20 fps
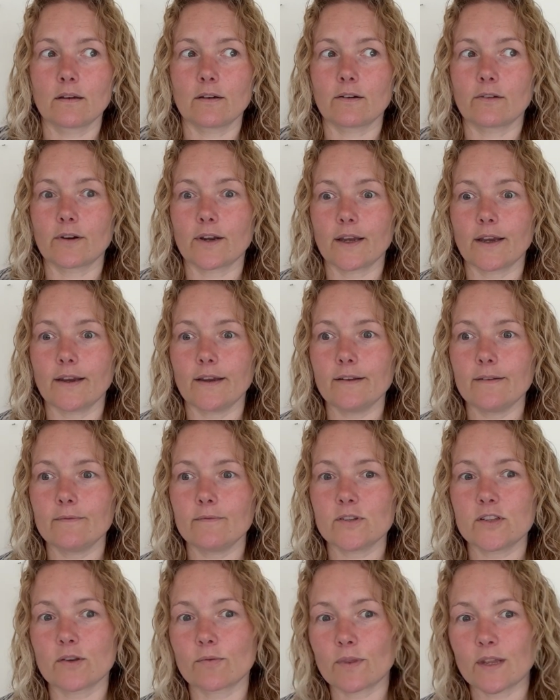Okay,
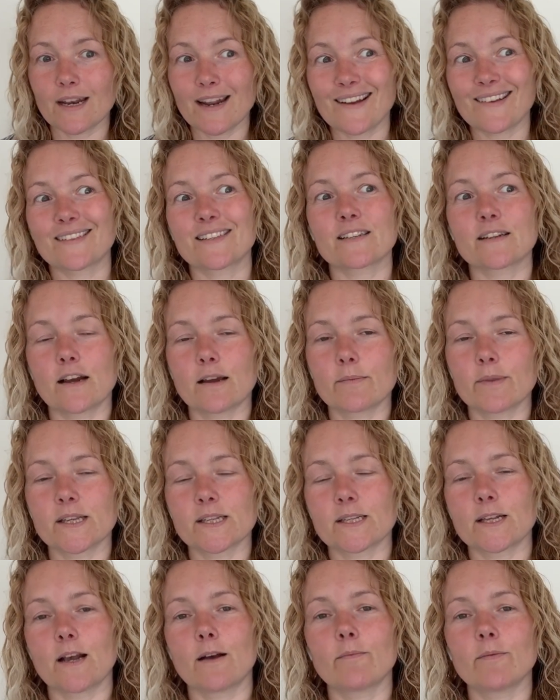so the next time
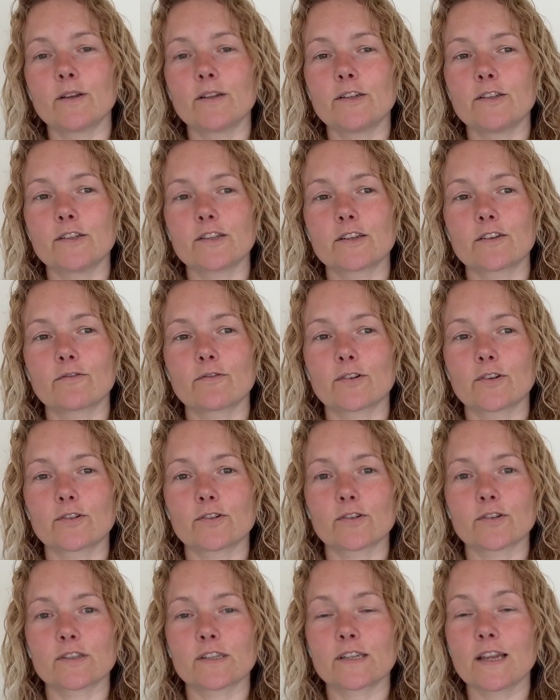this happens, you can
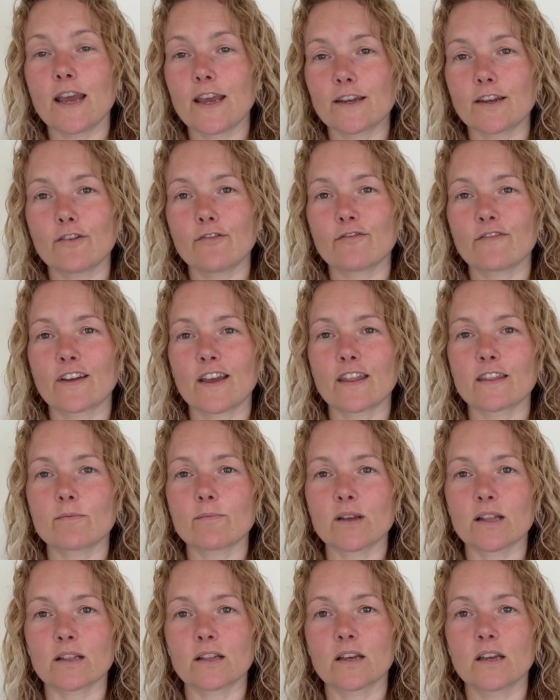just, hey, don't forget the
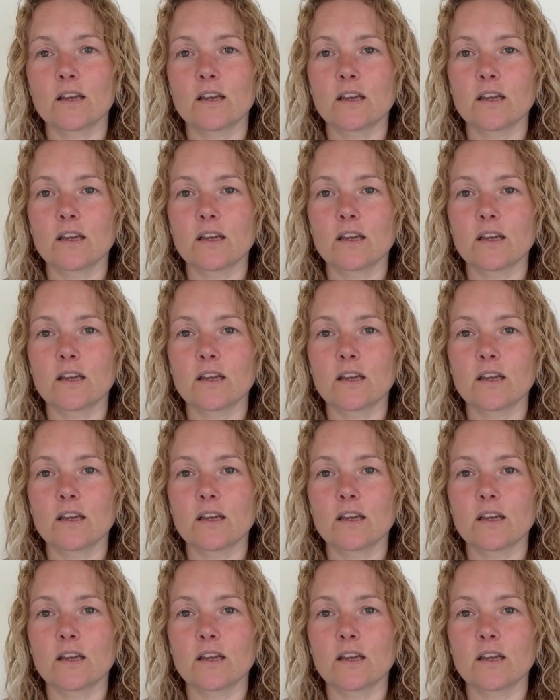milk.